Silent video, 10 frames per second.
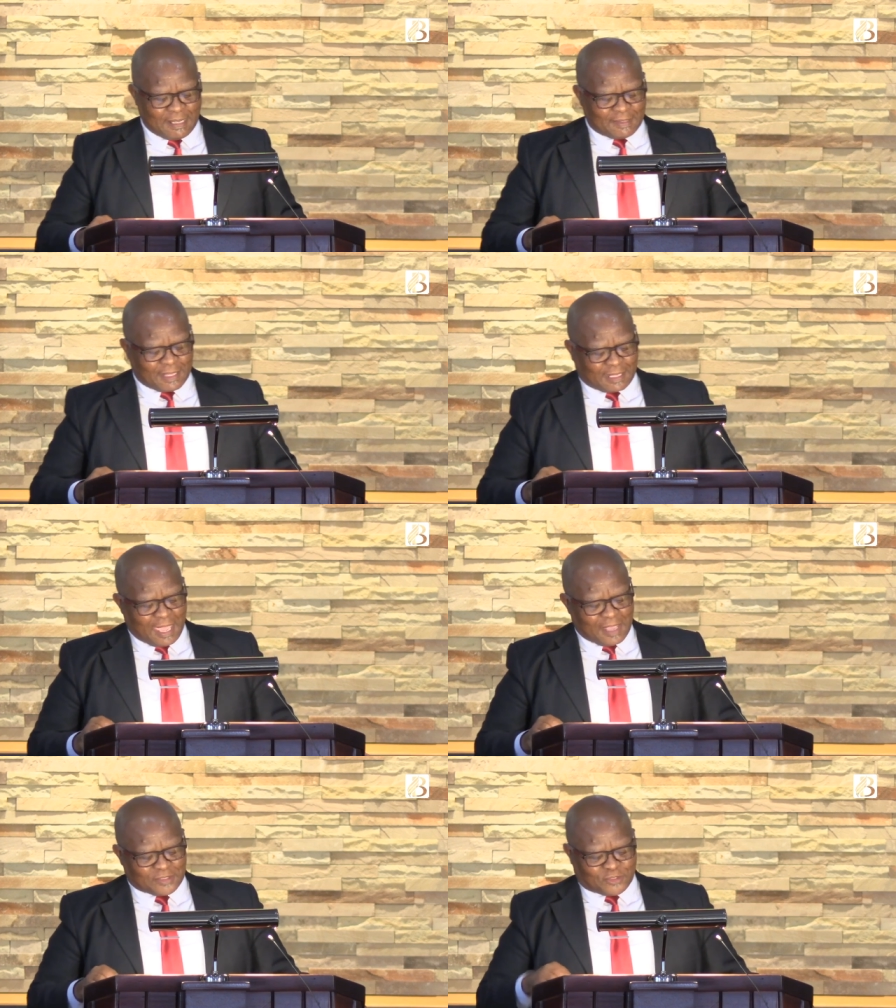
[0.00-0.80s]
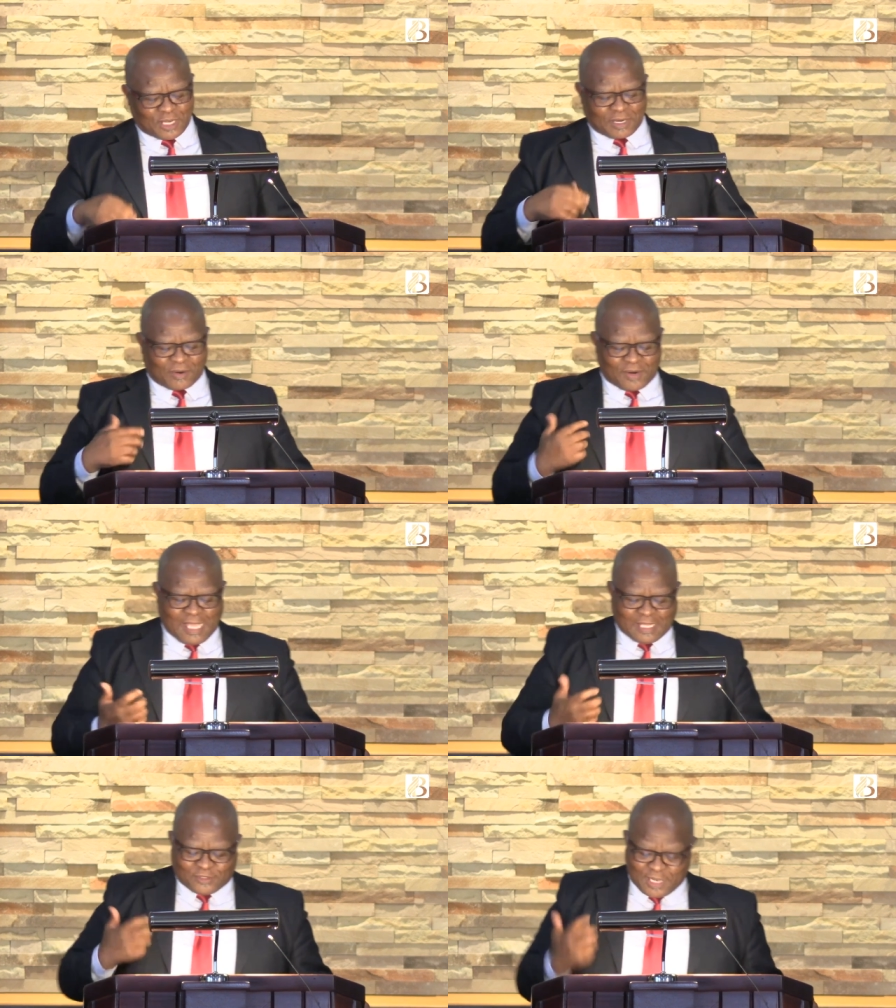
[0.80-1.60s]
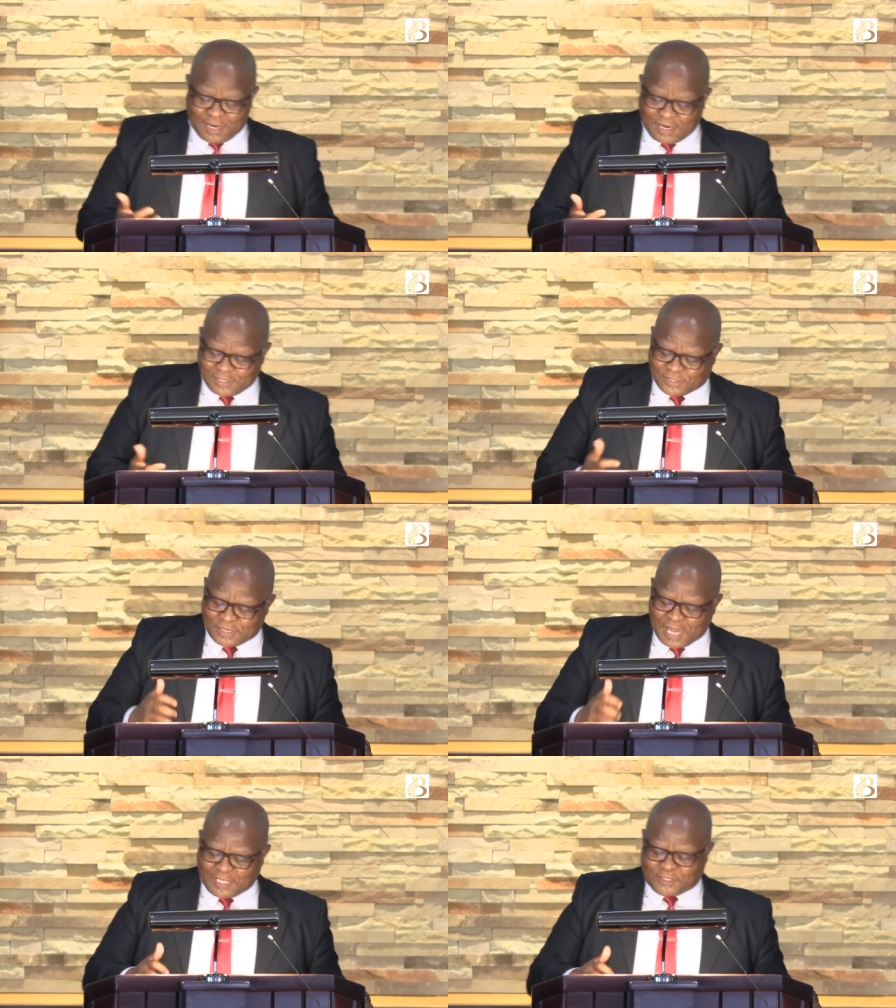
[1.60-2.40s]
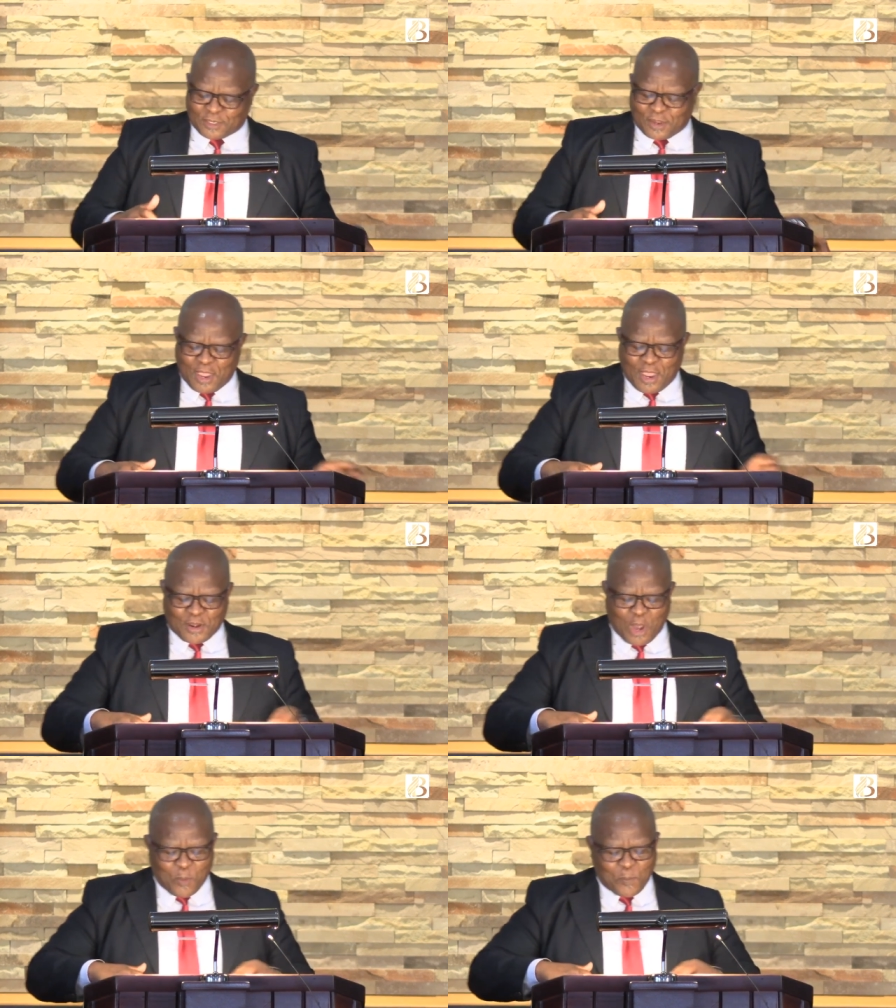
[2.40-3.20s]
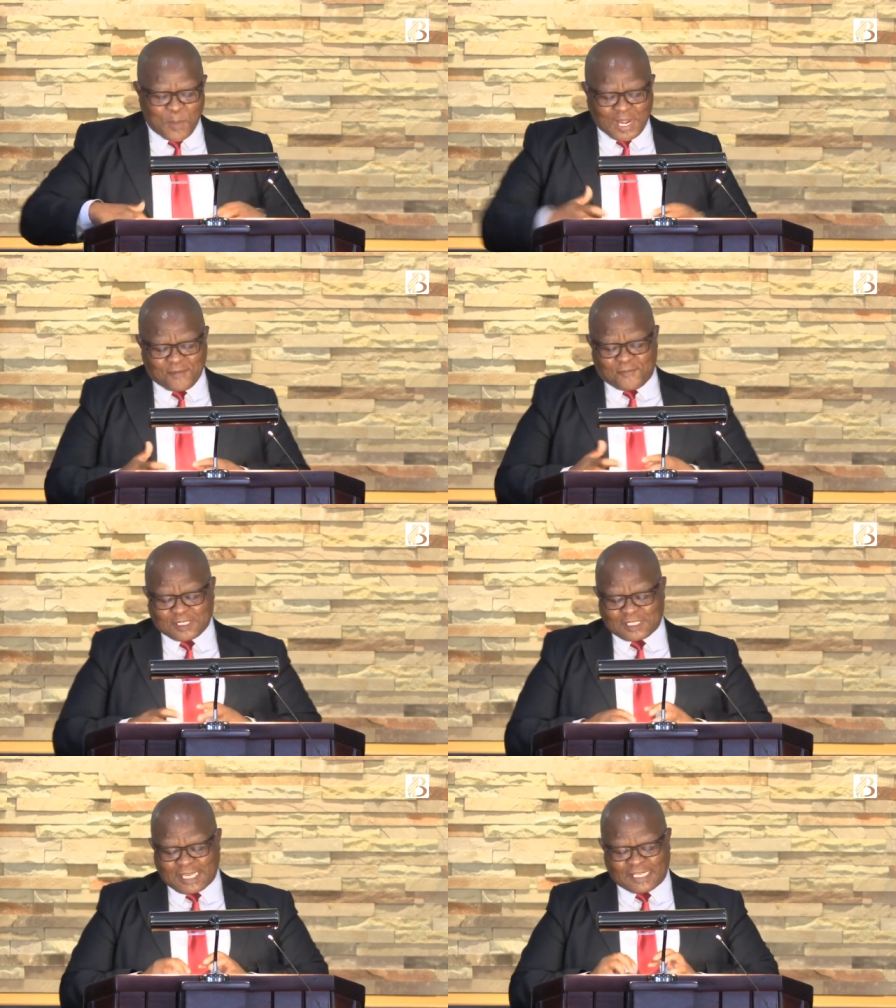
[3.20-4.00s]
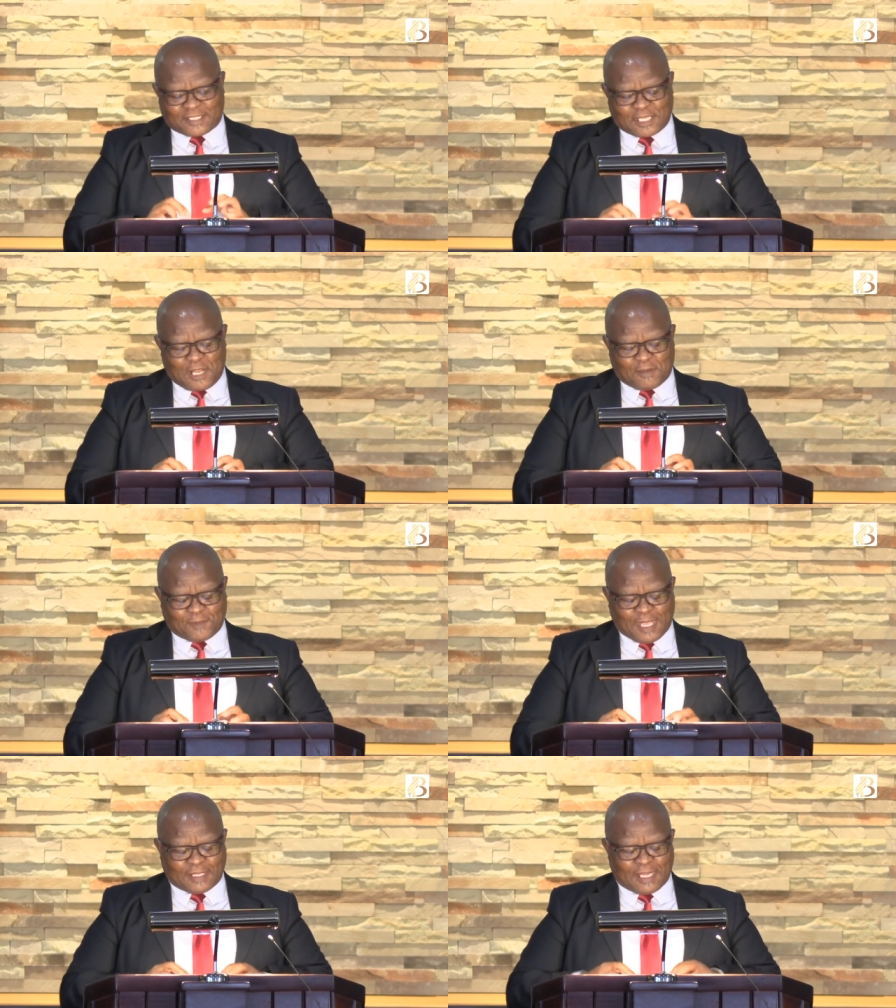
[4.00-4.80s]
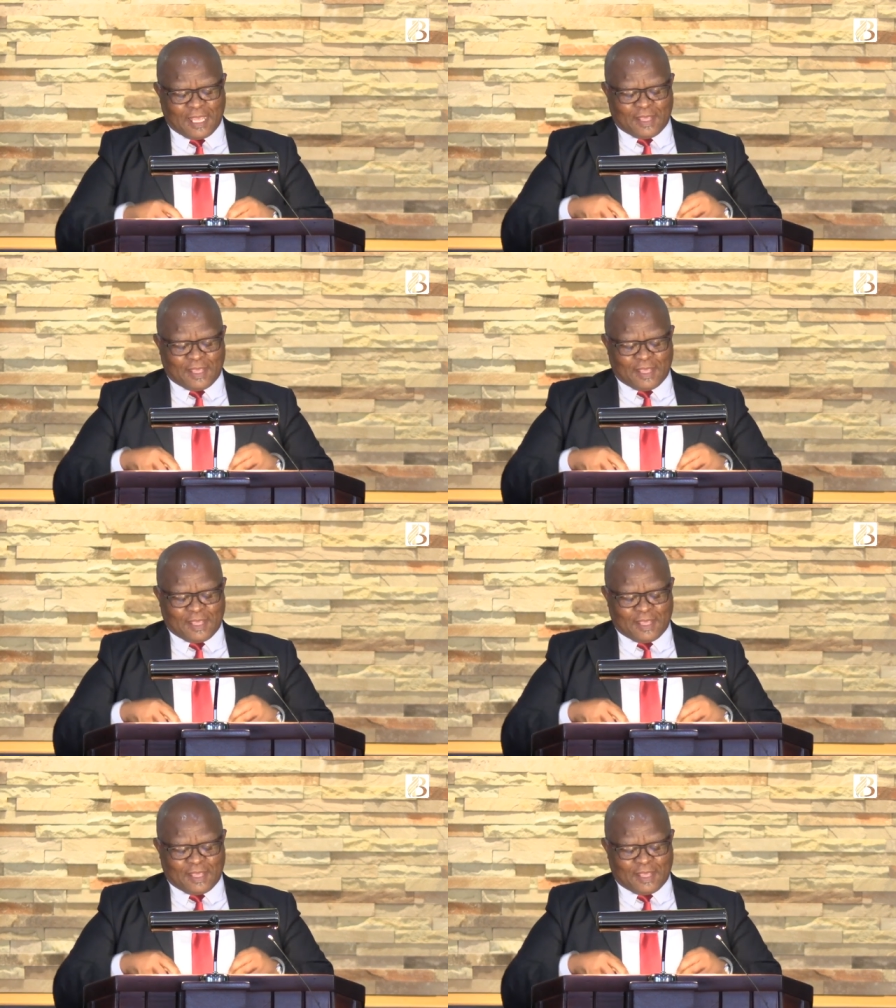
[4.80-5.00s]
The king's gener- generous nature now manifested itself in